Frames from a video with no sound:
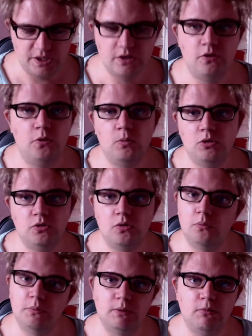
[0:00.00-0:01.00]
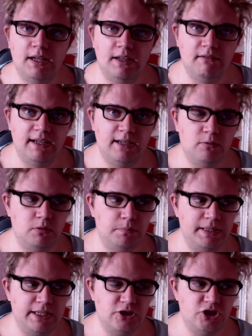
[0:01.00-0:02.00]
No one told me where it would
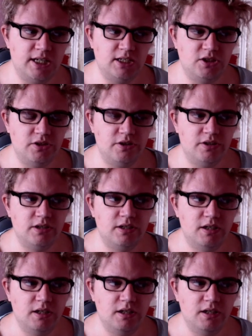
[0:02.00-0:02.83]
be injected.